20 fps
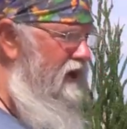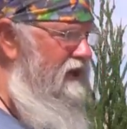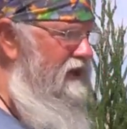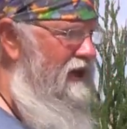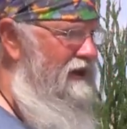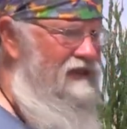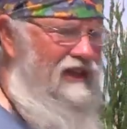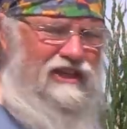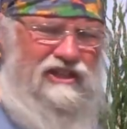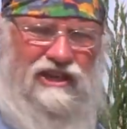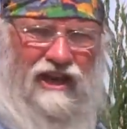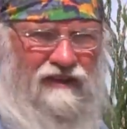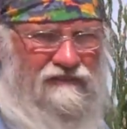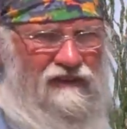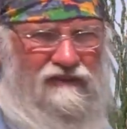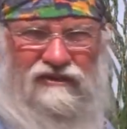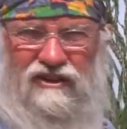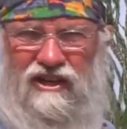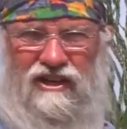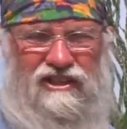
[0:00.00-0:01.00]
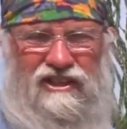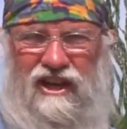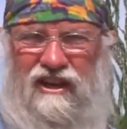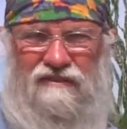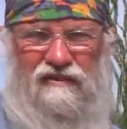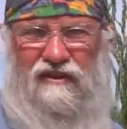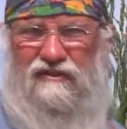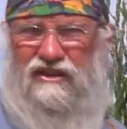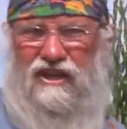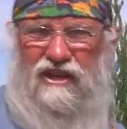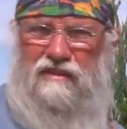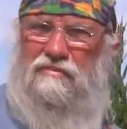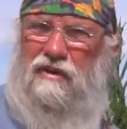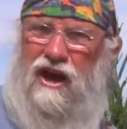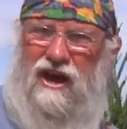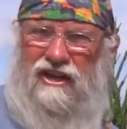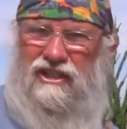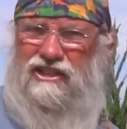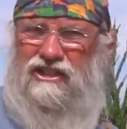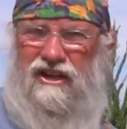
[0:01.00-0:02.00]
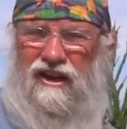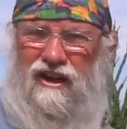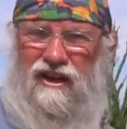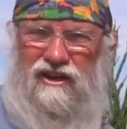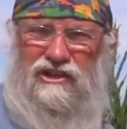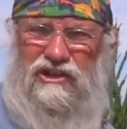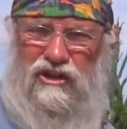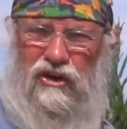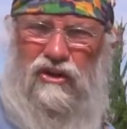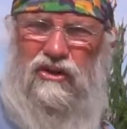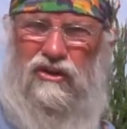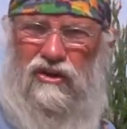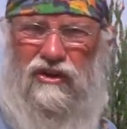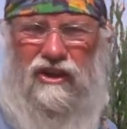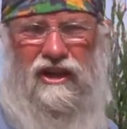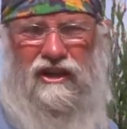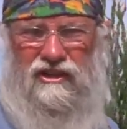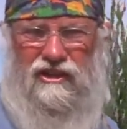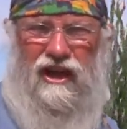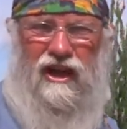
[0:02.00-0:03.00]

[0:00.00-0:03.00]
that's like 15 bucks. I'll show you the link